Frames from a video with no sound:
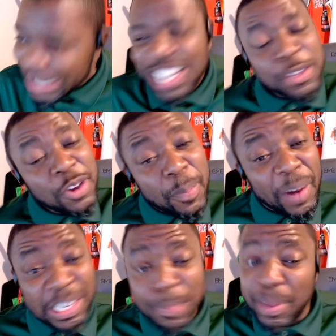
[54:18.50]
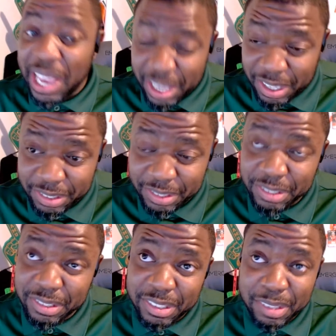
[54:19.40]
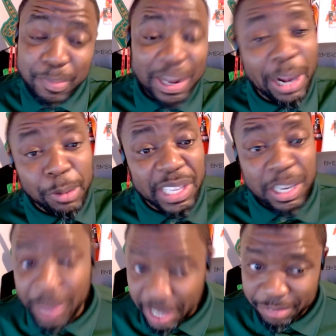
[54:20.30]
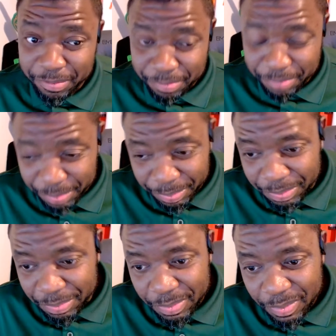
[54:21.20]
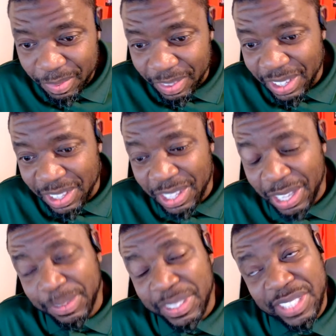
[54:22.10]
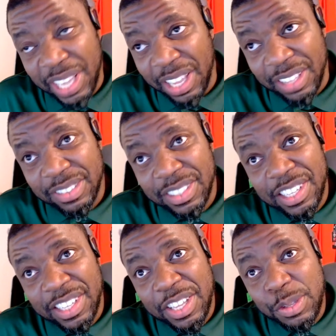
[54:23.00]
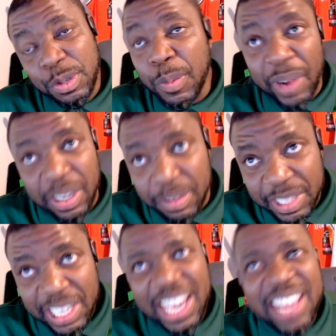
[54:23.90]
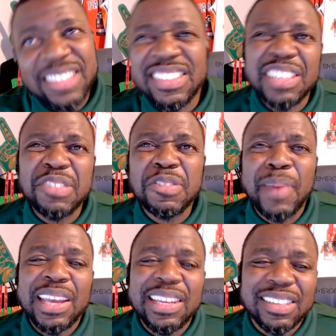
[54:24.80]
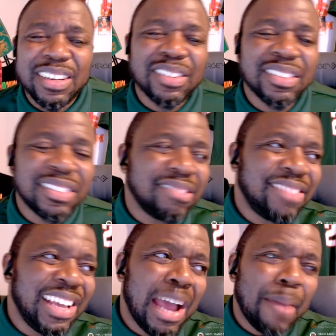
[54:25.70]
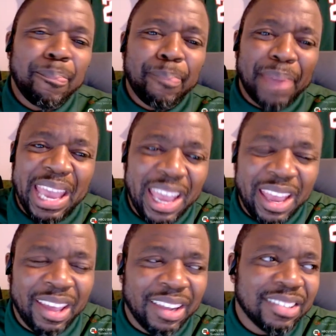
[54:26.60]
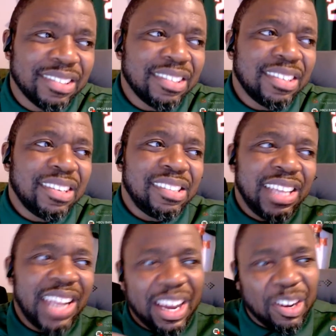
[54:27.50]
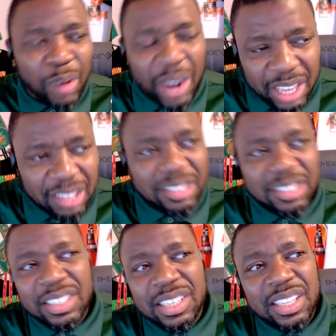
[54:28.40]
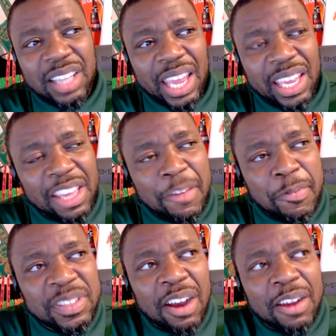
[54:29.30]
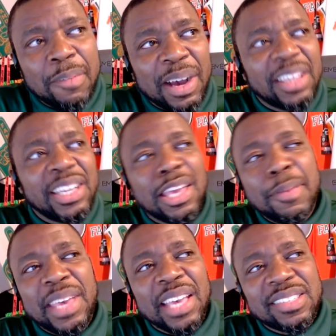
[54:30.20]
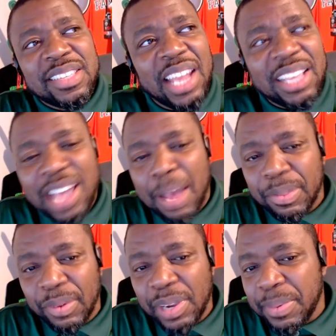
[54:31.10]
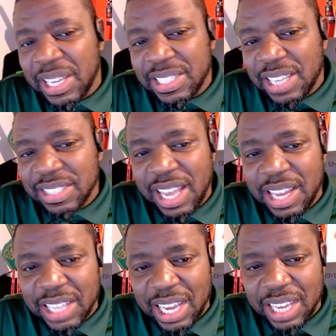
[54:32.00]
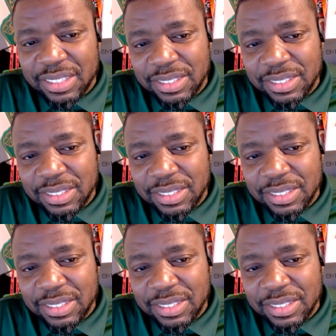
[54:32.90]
you can bring the band, but I don't need them here. I'm just saying, you can bring them. NCCU's band they're not bad. They're not great. Like, if we talking about in the MEAC, they top 3, but that's not saying a lot.